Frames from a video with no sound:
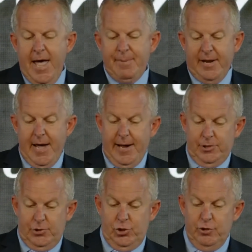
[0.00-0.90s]

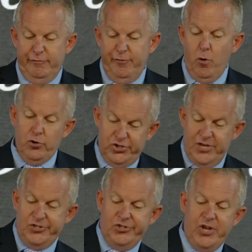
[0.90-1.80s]
Habakkuk 2:4
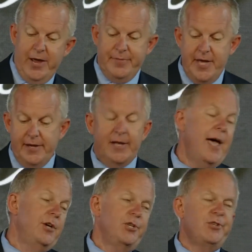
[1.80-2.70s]
says the same thing.
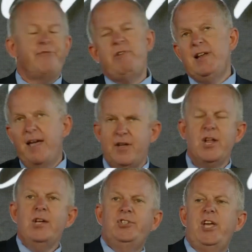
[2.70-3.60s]
Galatians 3:11
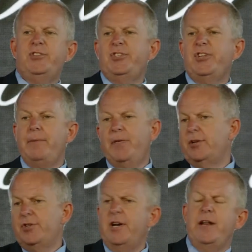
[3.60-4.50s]
says the same
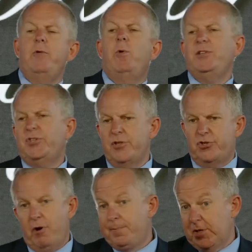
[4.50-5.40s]
thing. It's not only once in the
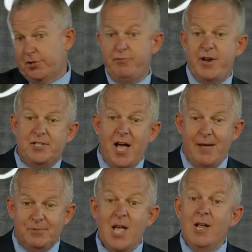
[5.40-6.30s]
scripture, it's three
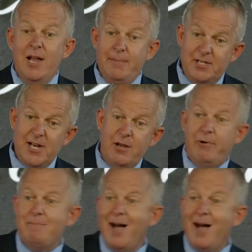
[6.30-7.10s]
times. Let me tell you, when